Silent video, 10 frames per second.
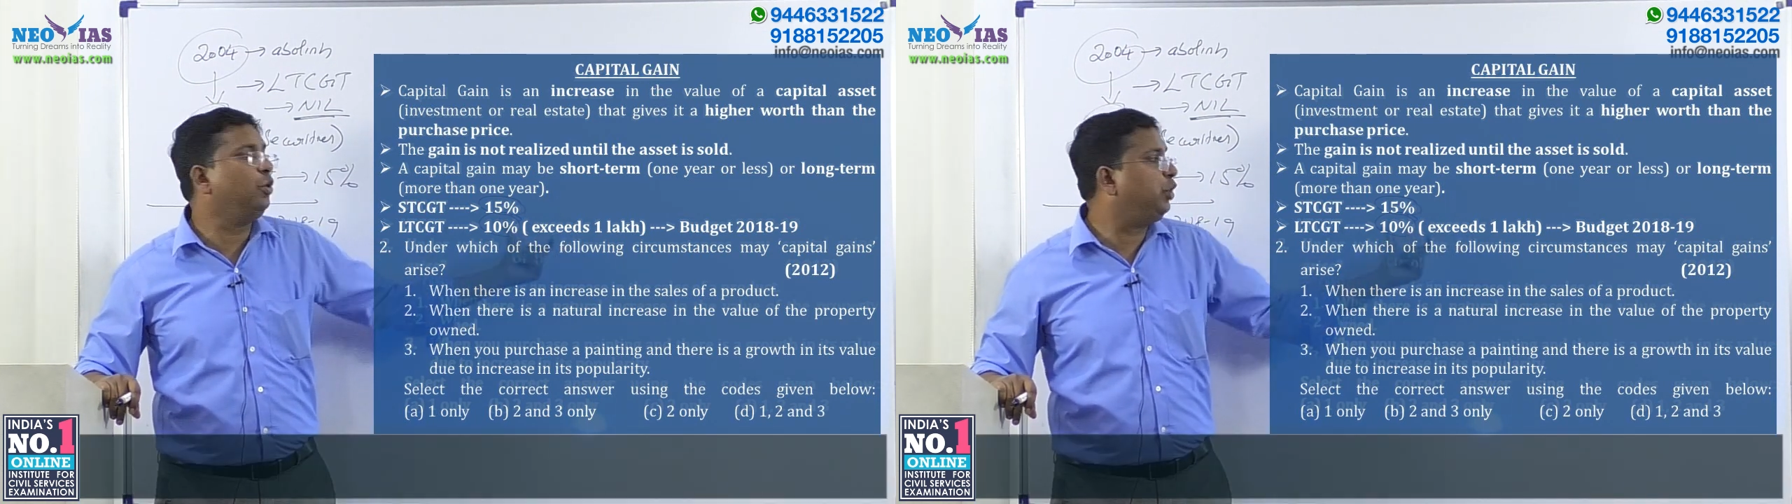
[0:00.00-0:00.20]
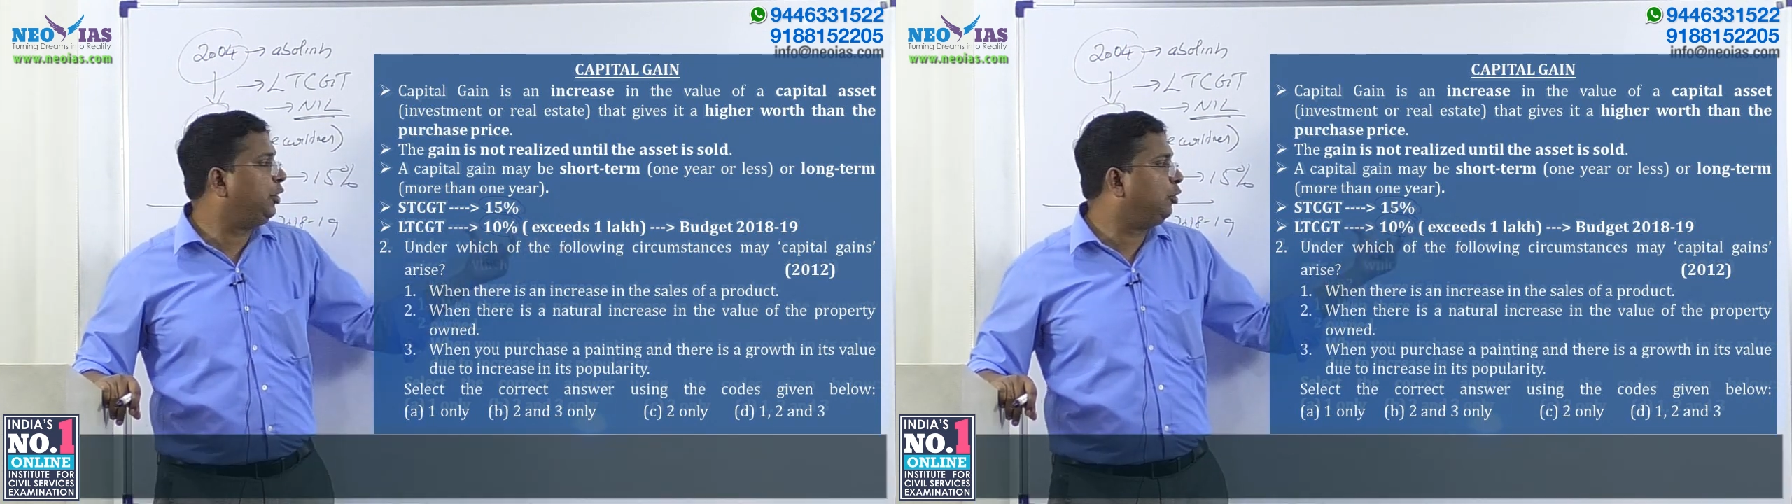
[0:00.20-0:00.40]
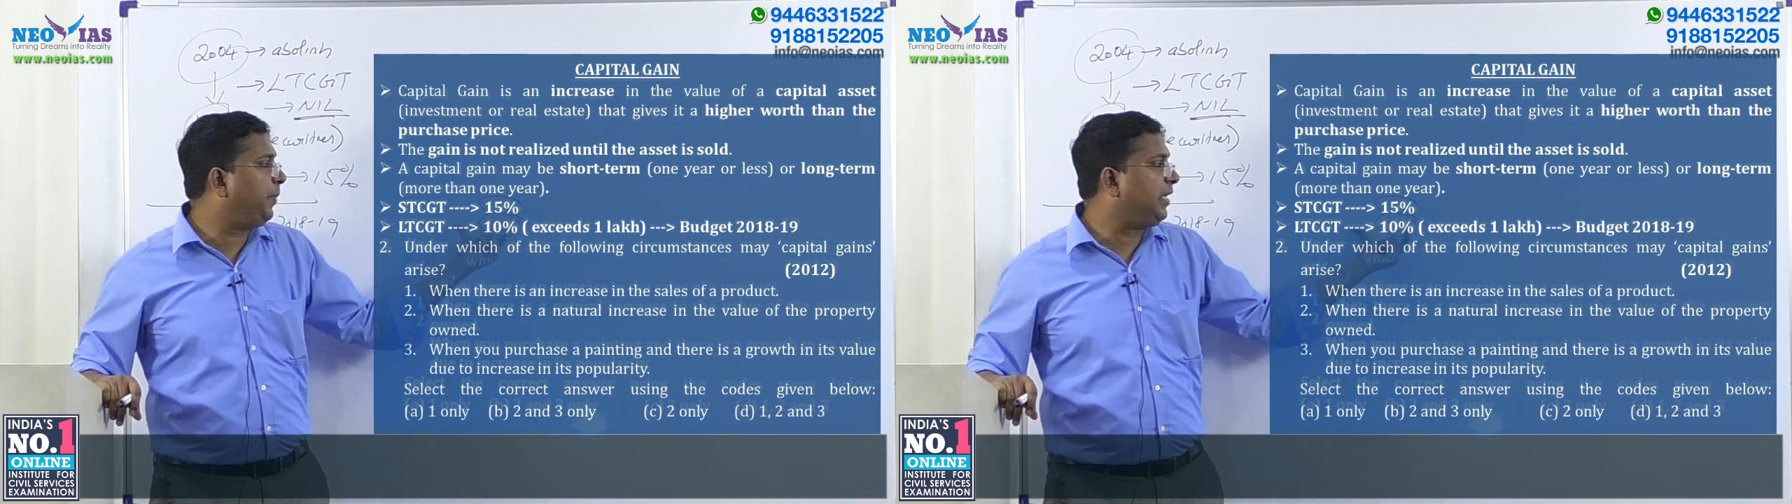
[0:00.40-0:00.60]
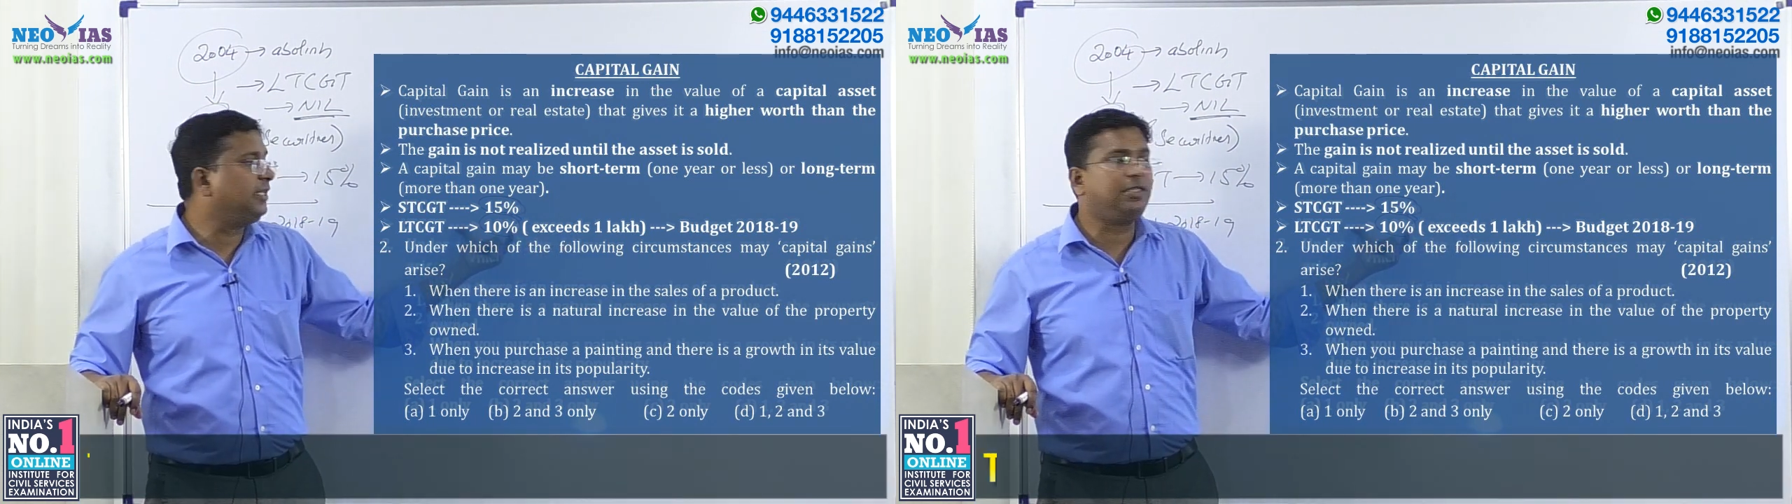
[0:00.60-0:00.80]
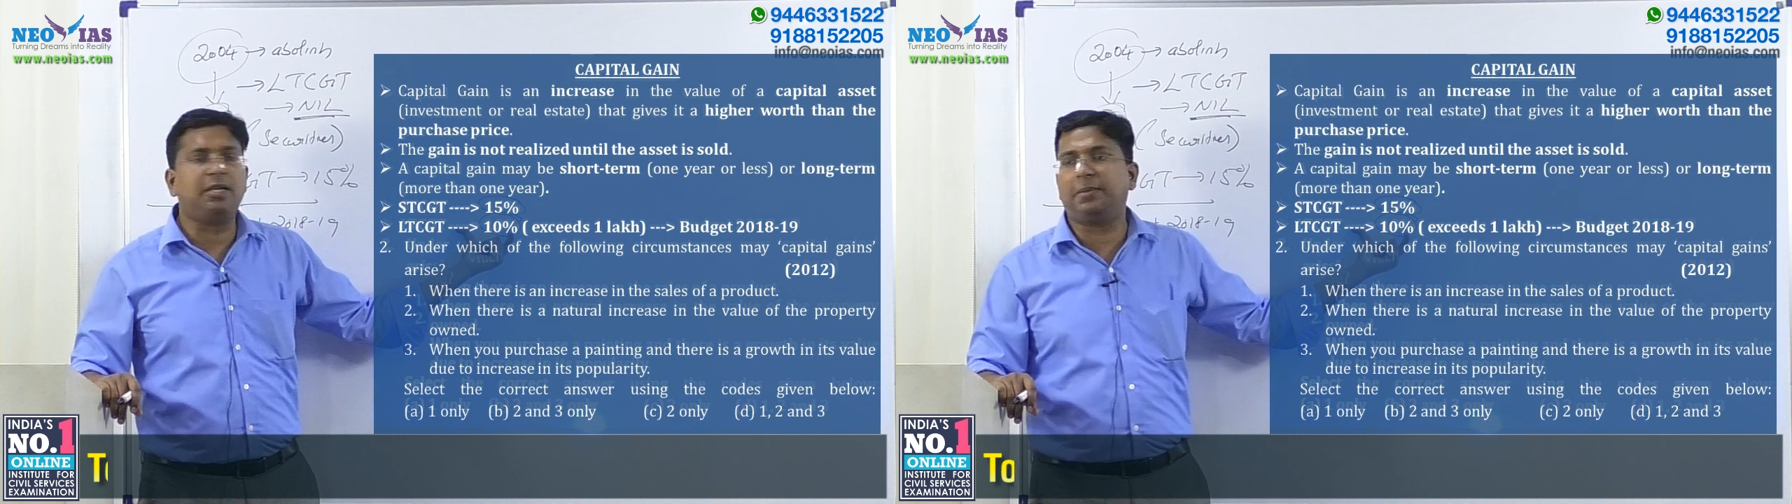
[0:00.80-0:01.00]
you need to pay
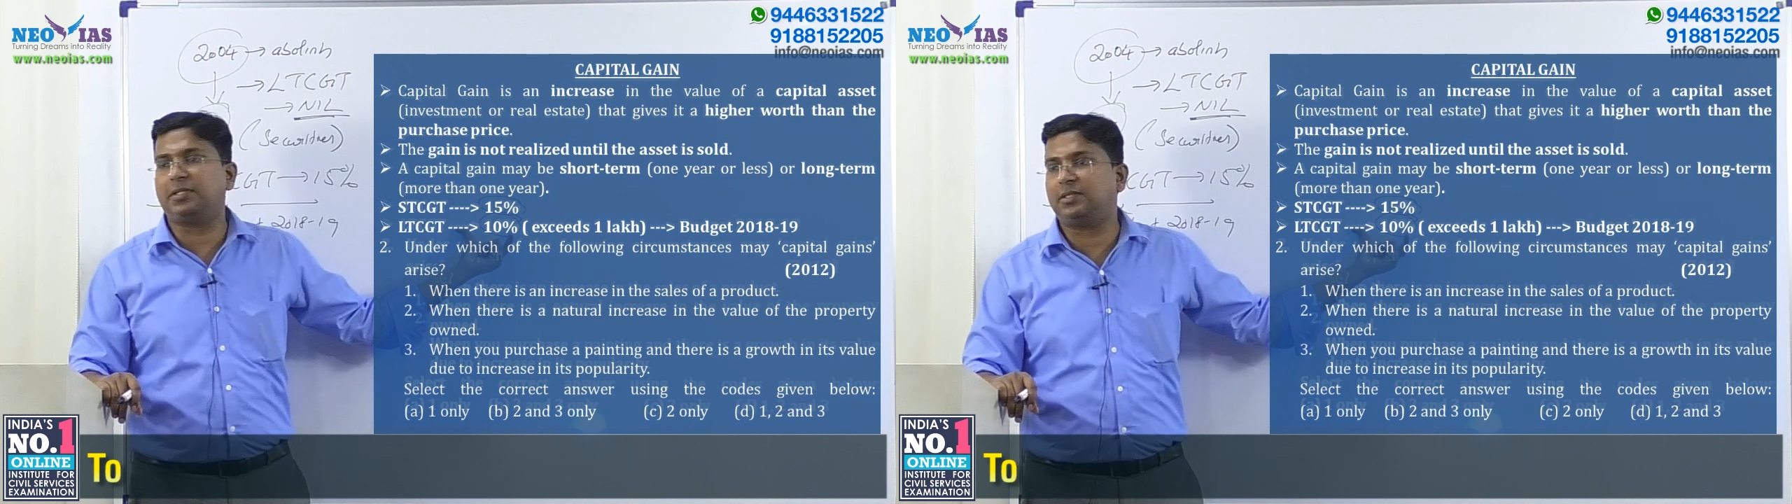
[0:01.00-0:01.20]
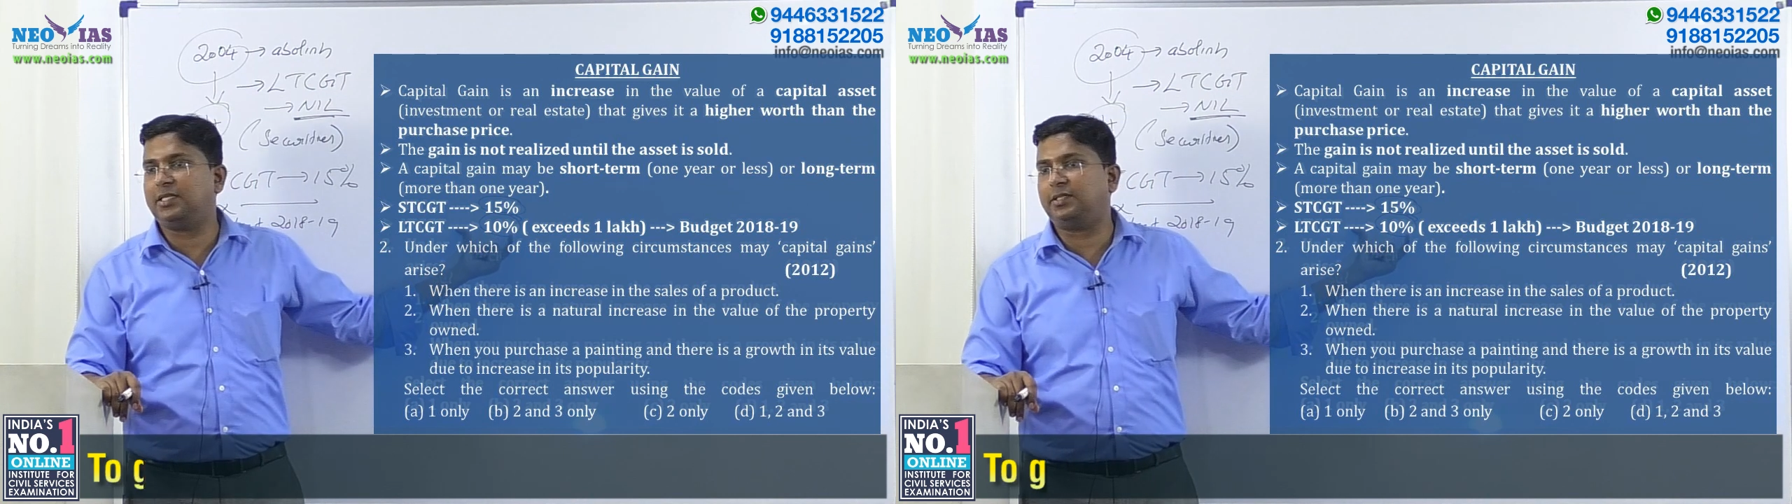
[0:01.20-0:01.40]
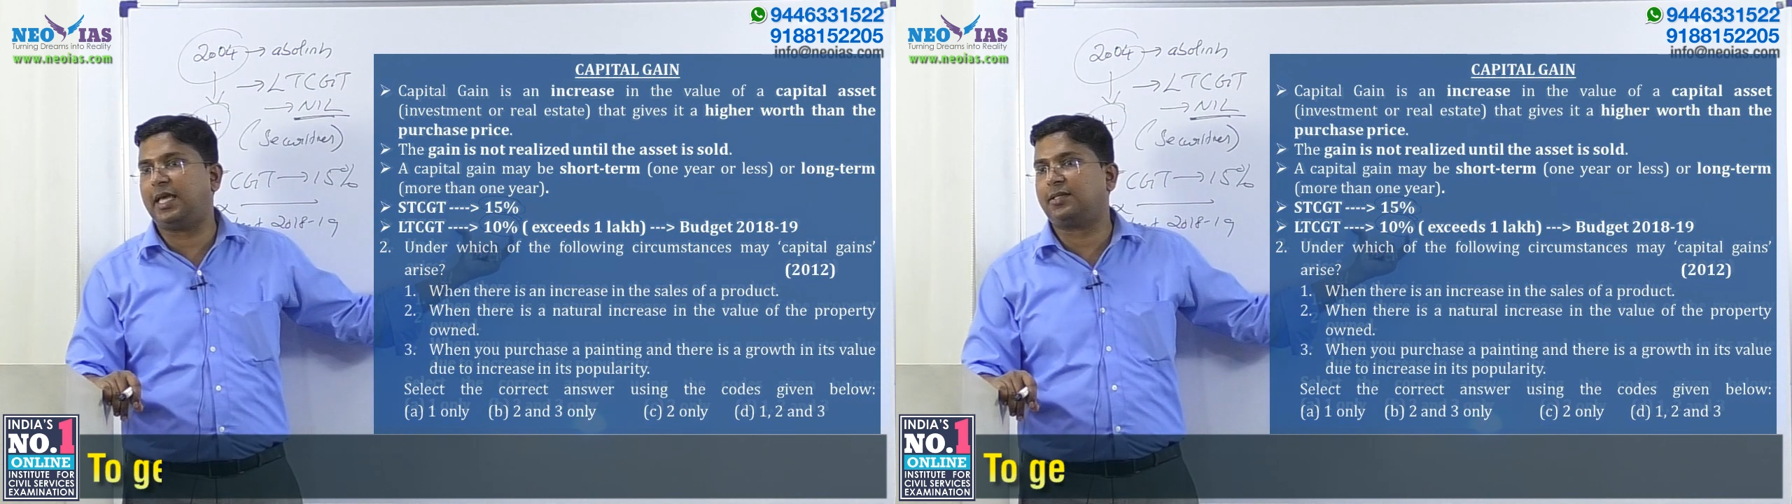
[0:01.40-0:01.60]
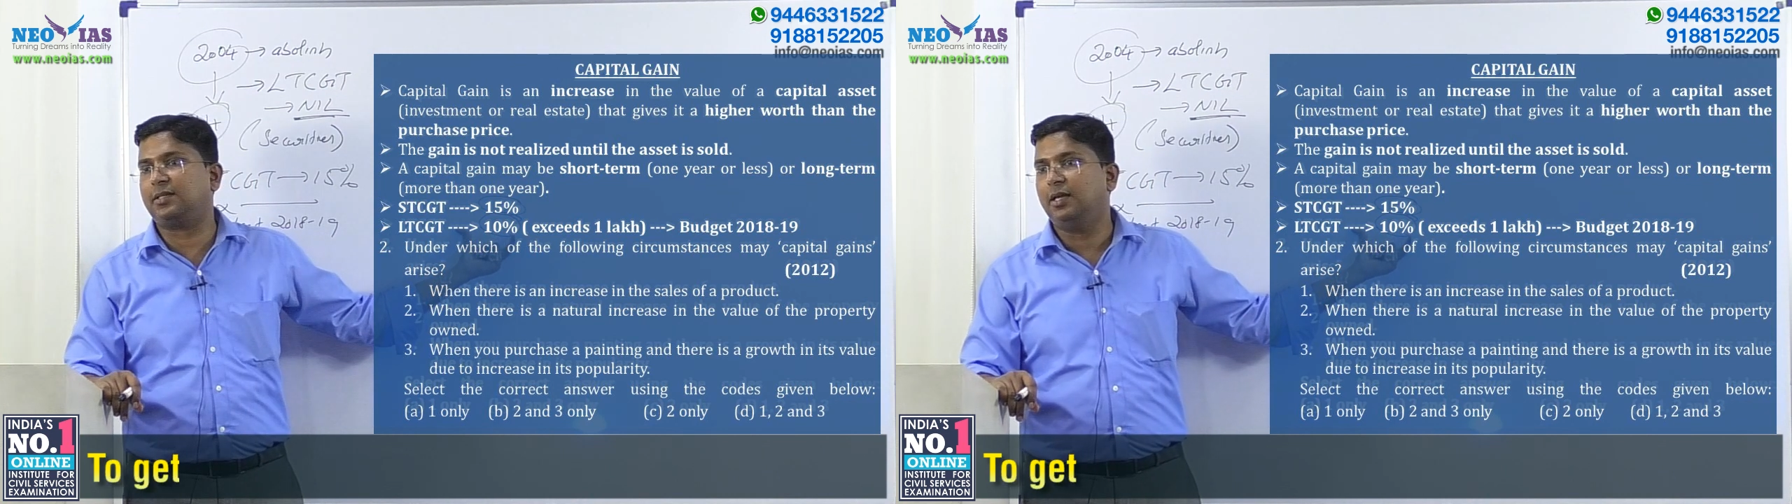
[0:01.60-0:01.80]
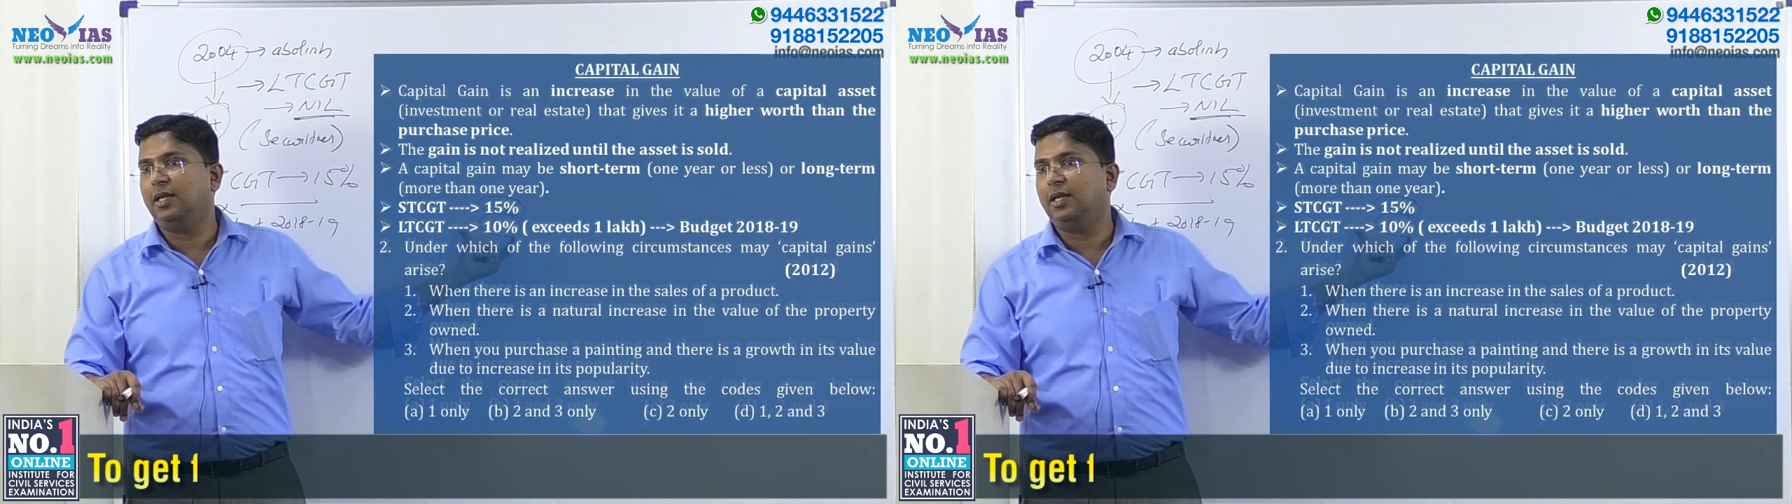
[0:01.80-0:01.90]
this 10 percentage tax.